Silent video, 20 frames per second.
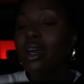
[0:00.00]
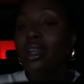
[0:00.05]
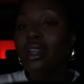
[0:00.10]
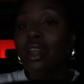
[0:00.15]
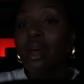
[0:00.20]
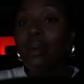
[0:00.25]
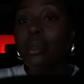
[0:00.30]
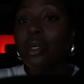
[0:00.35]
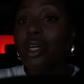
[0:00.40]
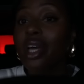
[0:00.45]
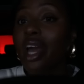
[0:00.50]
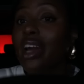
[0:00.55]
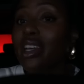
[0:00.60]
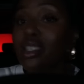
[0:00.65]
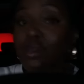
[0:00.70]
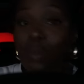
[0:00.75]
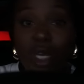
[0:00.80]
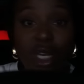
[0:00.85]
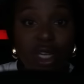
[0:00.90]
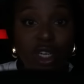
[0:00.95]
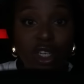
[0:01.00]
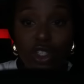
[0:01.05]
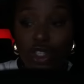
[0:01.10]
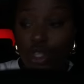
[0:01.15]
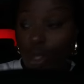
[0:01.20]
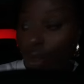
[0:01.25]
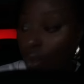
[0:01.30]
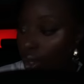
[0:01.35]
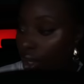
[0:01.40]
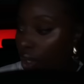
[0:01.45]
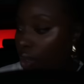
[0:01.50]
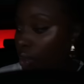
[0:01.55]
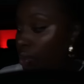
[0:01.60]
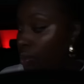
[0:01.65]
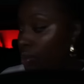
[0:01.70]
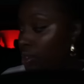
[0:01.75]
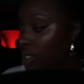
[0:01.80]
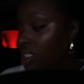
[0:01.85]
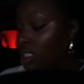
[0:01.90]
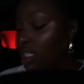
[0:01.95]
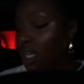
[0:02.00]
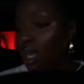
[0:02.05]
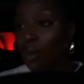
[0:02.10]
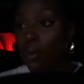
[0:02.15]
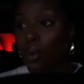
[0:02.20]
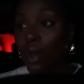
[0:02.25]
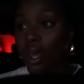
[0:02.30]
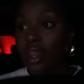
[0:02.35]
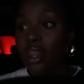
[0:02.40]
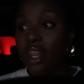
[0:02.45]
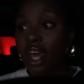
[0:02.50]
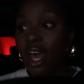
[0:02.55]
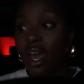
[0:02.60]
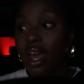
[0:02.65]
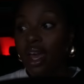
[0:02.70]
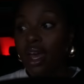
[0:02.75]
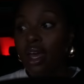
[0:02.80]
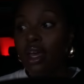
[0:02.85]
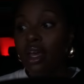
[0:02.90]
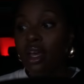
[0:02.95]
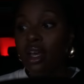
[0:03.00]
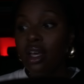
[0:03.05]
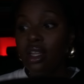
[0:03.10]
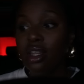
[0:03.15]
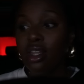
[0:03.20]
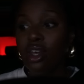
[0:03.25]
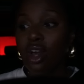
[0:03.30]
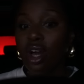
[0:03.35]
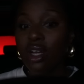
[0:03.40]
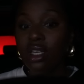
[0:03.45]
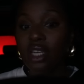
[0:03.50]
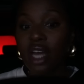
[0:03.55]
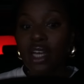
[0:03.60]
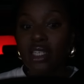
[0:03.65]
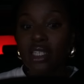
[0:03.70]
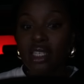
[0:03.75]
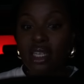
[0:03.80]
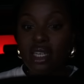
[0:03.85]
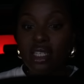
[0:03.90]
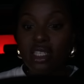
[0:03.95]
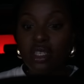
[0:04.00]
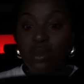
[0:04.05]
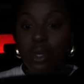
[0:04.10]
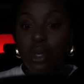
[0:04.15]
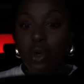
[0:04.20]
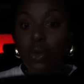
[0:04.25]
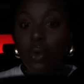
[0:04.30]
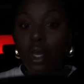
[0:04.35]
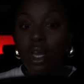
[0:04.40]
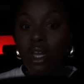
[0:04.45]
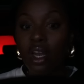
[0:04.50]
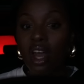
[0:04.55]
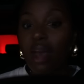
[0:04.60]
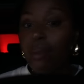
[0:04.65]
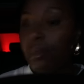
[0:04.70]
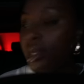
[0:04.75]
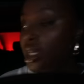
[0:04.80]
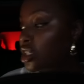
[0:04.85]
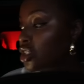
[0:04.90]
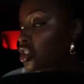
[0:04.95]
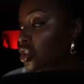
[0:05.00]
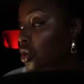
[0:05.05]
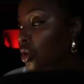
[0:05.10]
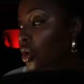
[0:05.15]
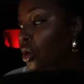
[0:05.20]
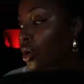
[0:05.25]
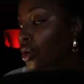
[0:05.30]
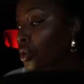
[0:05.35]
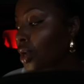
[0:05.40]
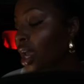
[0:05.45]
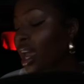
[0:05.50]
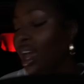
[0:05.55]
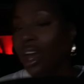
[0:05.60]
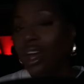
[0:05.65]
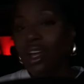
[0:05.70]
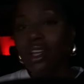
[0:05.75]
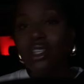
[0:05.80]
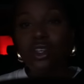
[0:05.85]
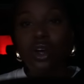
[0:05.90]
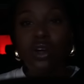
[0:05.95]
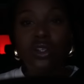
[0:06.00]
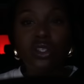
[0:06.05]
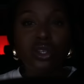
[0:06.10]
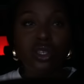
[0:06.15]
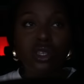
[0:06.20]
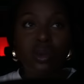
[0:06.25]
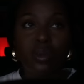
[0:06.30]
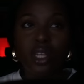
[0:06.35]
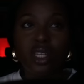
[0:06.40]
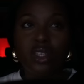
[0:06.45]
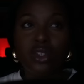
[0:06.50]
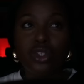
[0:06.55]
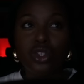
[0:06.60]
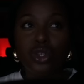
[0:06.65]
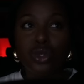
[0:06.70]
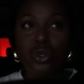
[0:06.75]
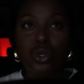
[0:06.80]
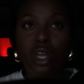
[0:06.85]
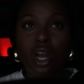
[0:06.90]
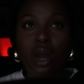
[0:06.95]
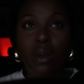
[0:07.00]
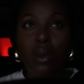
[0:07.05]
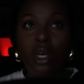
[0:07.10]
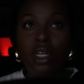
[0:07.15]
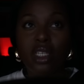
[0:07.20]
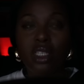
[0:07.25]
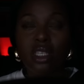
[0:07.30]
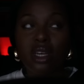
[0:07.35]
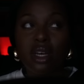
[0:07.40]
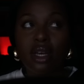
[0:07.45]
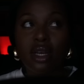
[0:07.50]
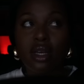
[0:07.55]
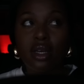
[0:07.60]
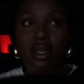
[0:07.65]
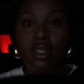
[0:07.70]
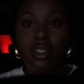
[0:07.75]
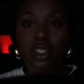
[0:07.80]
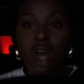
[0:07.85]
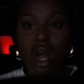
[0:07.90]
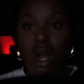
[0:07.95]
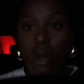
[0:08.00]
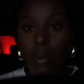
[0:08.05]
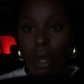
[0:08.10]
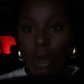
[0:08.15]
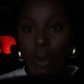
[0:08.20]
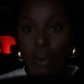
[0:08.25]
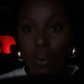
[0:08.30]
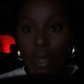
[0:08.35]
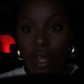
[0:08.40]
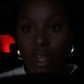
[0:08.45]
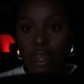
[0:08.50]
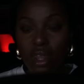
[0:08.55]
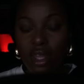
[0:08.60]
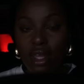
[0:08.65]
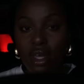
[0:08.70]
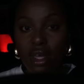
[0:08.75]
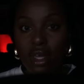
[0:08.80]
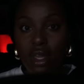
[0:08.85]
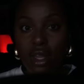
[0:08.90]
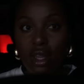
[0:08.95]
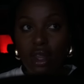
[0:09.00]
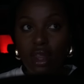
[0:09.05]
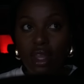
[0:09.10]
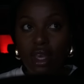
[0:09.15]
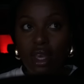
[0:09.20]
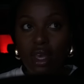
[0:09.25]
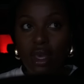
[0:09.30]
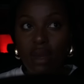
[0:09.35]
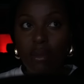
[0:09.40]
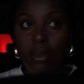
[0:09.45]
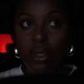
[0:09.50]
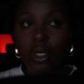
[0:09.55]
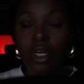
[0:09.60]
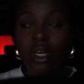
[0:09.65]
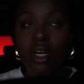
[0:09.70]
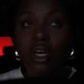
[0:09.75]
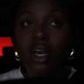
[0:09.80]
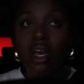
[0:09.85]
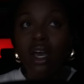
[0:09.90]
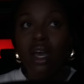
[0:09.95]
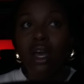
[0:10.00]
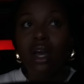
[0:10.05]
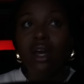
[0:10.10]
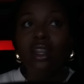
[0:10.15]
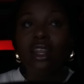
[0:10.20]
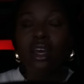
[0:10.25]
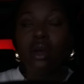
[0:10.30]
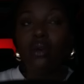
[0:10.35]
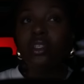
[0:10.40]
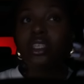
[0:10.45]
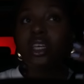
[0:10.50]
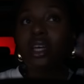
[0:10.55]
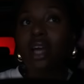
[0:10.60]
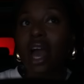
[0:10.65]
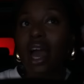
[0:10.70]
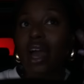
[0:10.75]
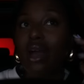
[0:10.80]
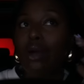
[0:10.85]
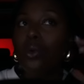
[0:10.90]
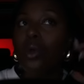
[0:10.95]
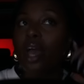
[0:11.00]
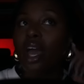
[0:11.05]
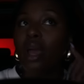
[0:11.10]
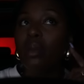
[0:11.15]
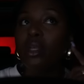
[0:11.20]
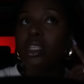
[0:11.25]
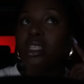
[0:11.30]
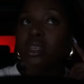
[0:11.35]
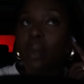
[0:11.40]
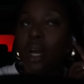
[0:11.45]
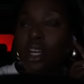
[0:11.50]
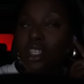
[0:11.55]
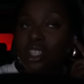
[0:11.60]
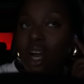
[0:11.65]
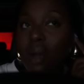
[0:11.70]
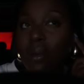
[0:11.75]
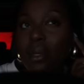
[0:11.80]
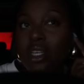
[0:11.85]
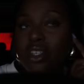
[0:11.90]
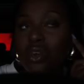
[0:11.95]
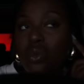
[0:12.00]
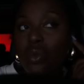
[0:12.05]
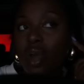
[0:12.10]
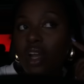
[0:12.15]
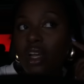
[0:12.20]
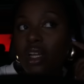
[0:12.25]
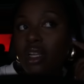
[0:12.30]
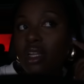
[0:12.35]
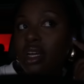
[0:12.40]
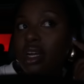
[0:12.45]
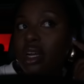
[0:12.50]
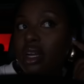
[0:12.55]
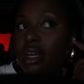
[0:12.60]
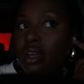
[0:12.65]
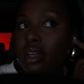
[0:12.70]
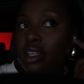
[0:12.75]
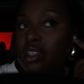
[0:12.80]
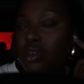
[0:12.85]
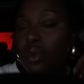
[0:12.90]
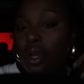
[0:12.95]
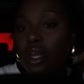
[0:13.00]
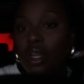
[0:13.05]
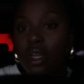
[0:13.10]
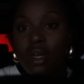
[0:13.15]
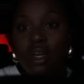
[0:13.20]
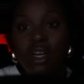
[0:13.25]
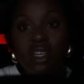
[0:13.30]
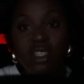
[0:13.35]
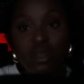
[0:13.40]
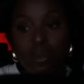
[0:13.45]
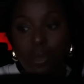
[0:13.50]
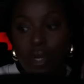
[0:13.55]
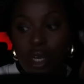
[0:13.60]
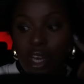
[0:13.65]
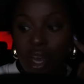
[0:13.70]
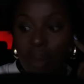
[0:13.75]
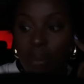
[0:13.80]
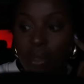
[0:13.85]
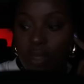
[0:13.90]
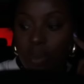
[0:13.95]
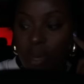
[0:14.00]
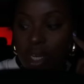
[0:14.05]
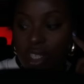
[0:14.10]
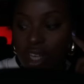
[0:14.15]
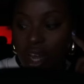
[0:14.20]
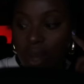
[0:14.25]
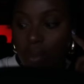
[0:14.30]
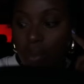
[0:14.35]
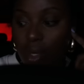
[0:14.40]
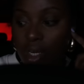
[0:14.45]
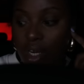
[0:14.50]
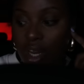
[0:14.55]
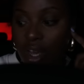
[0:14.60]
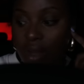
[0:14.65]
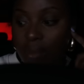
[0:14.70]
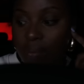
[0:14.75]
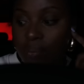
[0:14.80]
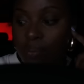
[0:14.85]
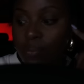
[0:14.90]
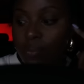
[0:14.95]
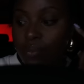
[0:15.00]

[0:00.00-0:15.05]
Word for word: That book has me in a chokehold the same way that The Audacity to Be Queen had me in a chokehold. And it's also something too that I wanted to talk about with the book. There was a guy who came into my job. He's a regular customer. He came into my job one day.